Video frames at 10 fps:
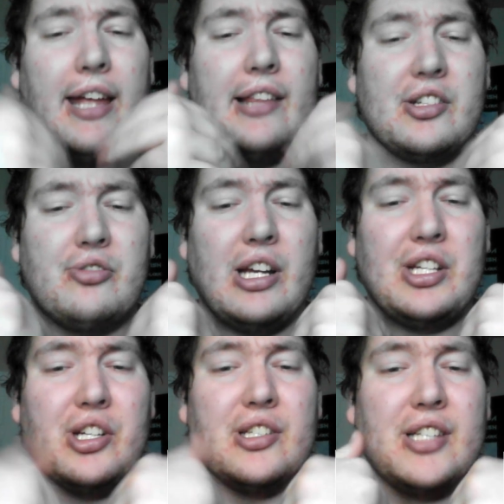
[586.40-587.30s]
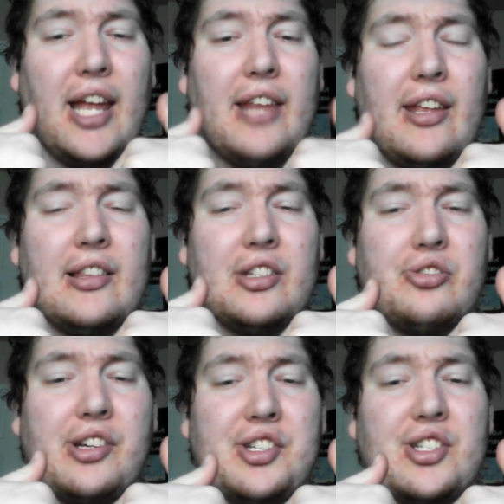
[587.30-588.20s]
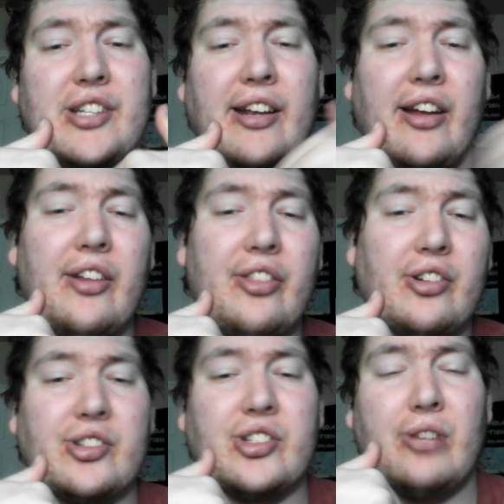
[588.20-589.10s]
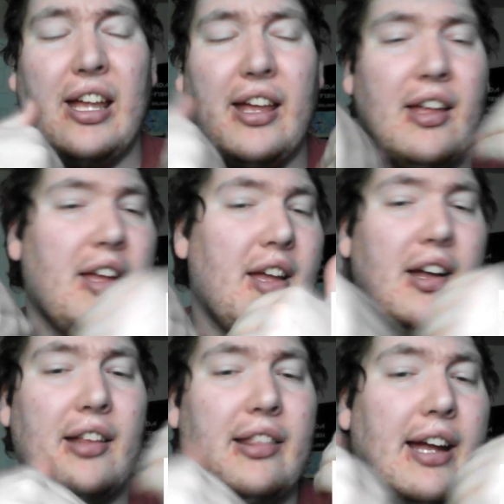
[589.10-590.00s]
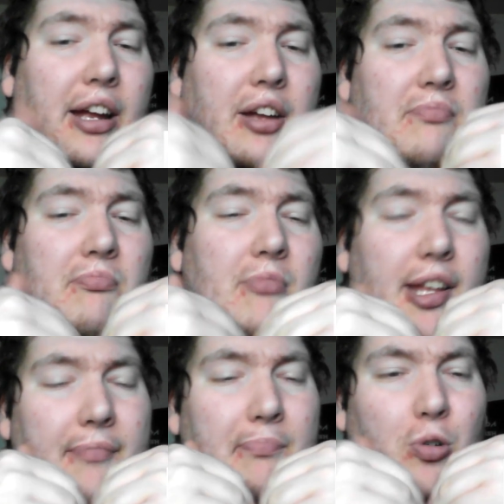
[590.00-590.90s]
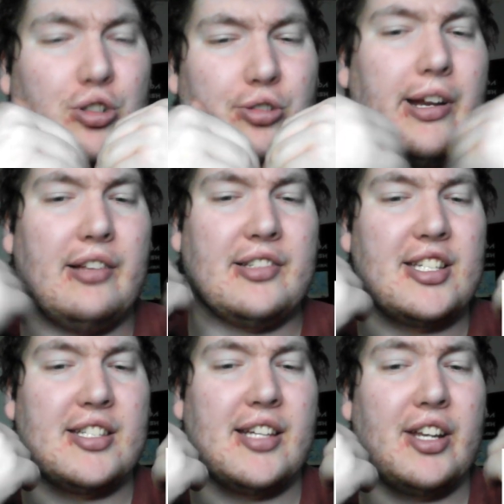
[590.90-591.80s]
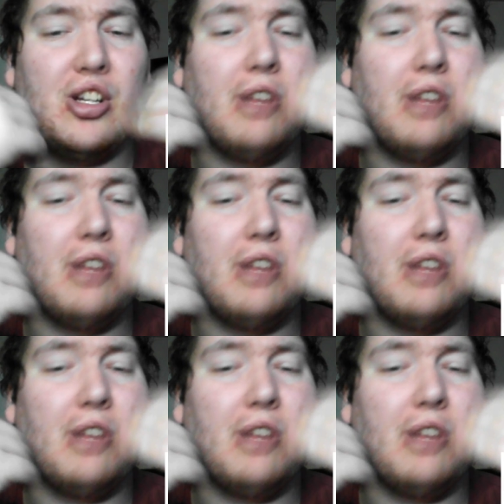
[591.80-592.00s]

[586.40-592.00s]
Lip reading: illustrations and the illustrations that others, like, portrayals and such,